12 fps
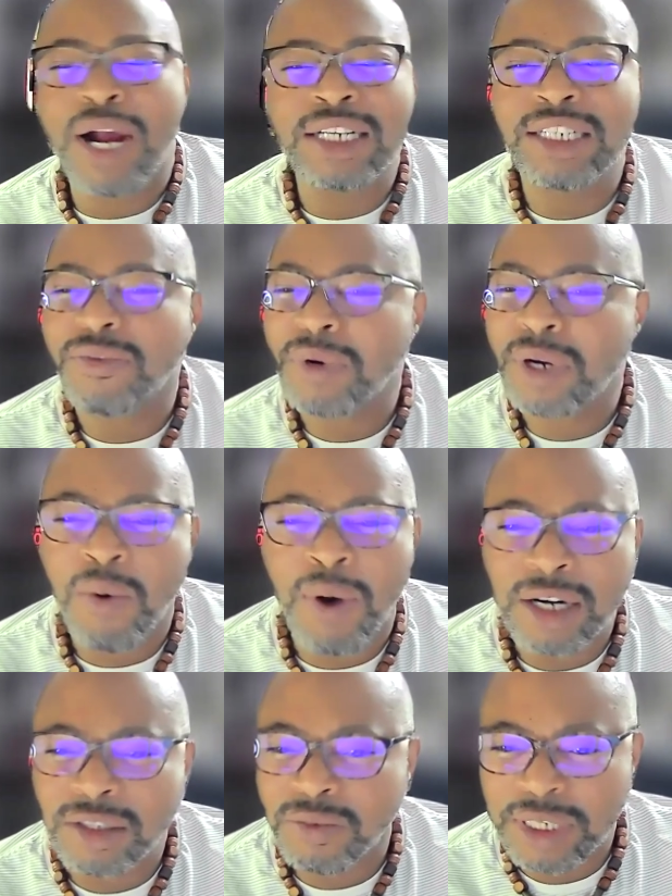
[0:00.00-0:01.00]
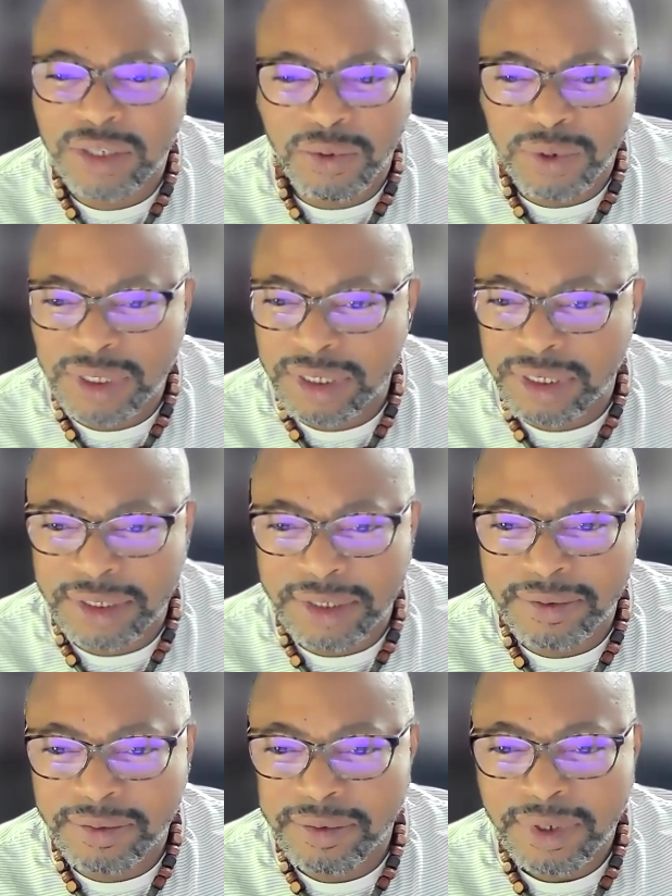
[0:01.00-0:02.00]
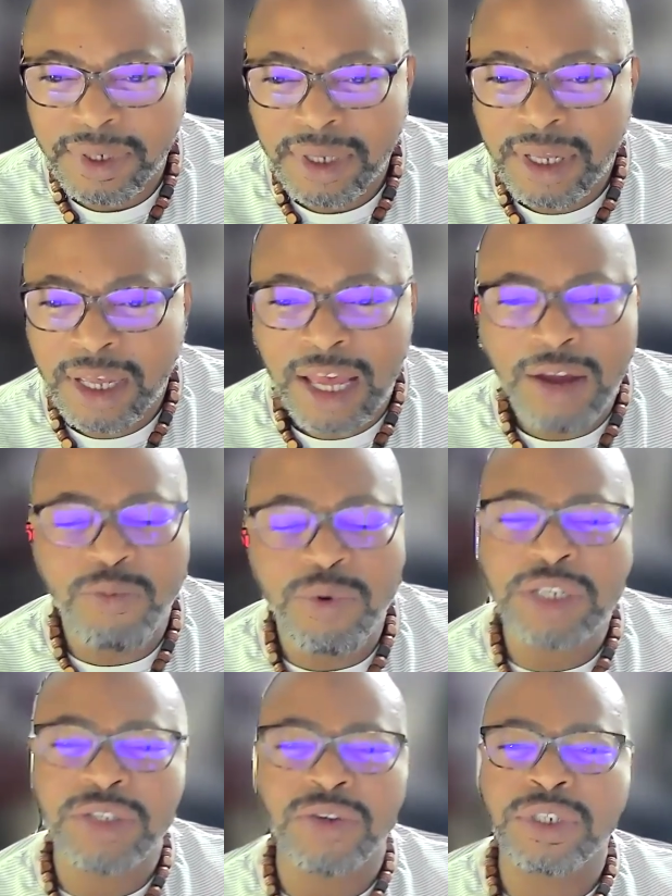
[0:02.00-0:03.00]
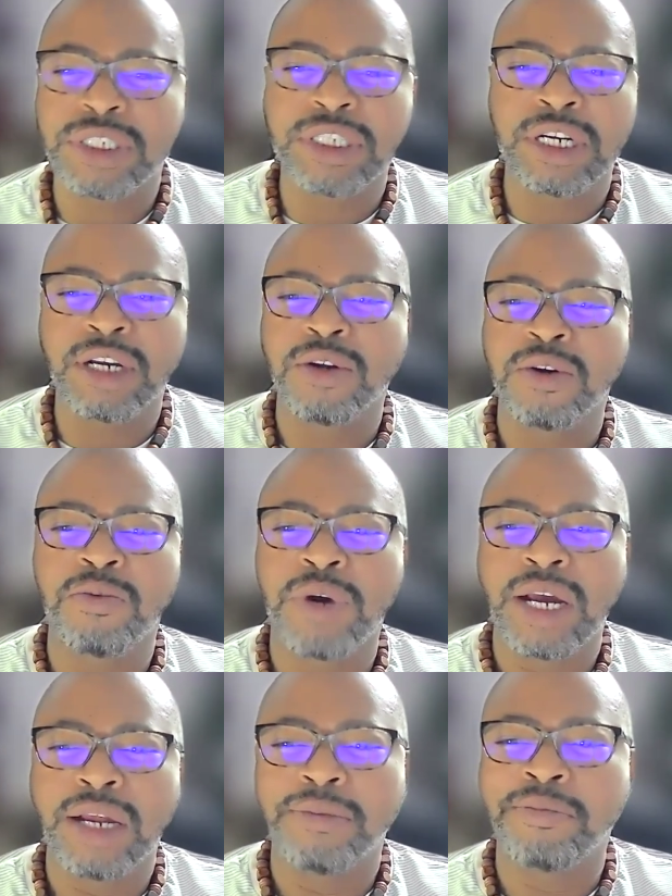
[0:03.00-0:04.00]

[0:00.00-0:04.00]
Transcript: project requires resources, and resources include what?